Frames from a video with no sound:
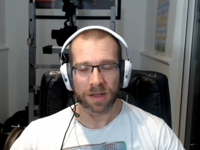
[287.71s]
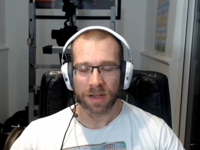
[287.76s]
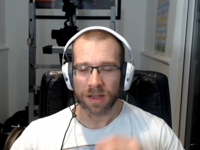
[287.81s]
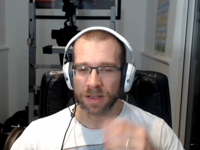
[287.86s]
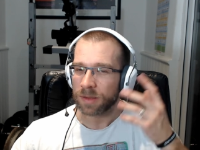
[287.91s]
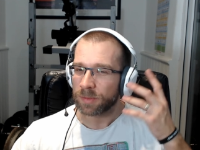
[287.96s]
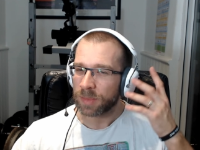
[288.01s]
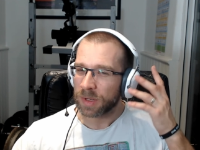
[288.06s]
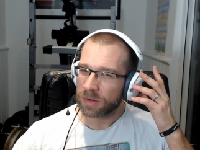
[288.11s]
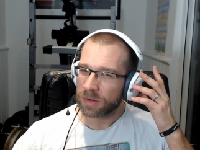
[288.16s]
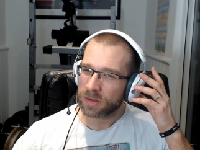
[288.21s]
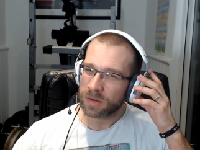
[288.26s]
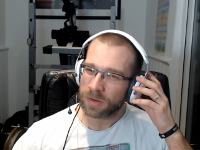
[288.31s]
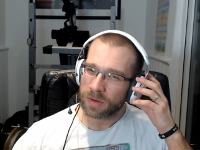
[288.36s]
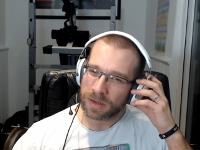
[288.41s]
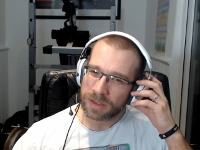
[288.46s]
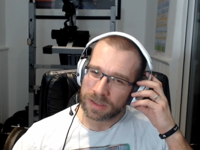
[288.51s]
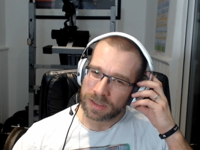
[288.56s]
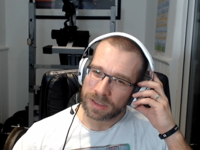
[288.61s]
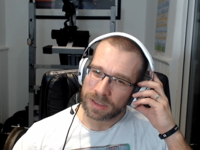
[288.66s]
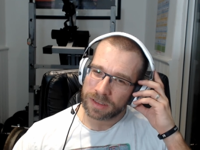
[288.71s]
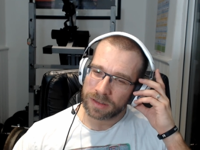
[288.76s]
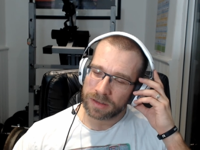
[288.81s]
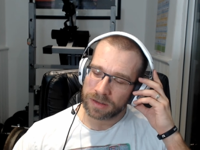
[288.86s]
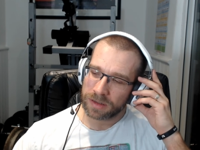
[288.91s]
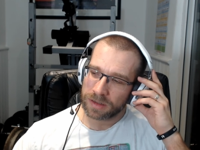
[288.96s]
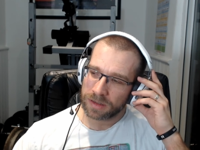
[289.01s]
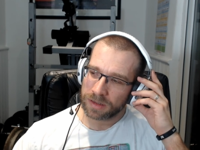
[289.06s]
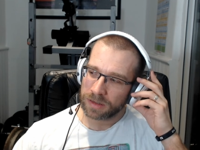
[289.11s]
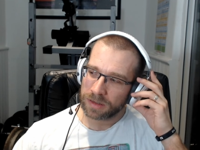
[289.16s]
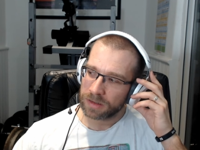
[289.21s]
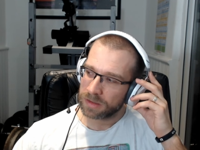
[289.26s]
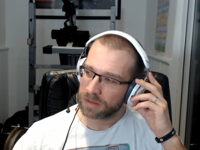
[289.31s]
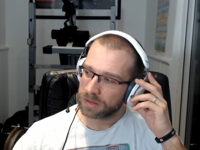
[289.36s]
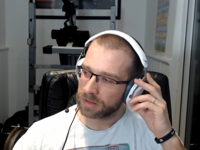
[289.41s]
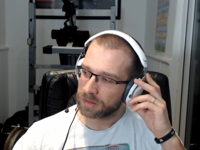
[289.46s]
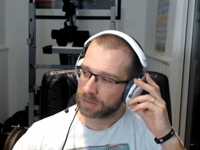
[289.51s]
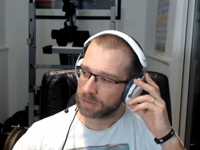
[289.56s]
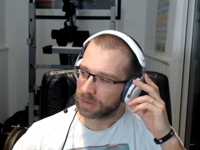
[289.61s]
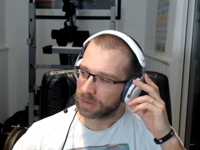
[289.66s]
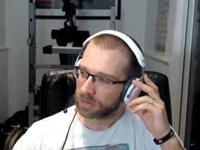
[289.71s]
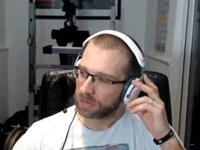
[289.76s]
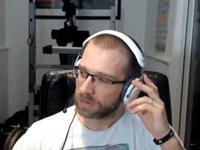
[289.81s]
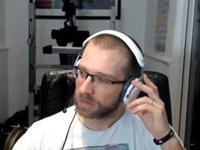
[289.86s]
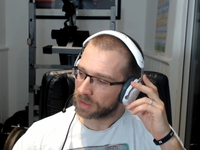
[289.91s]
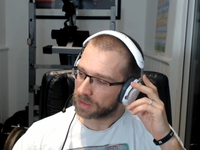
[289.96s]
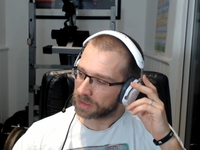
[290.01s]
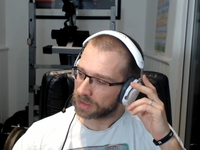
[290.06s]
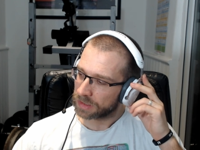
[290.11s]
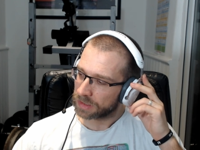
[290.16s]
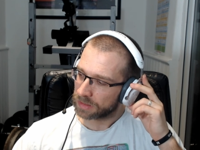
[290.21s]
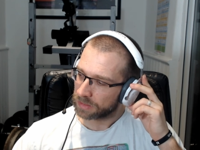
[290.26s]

and the build quality, a good build quality.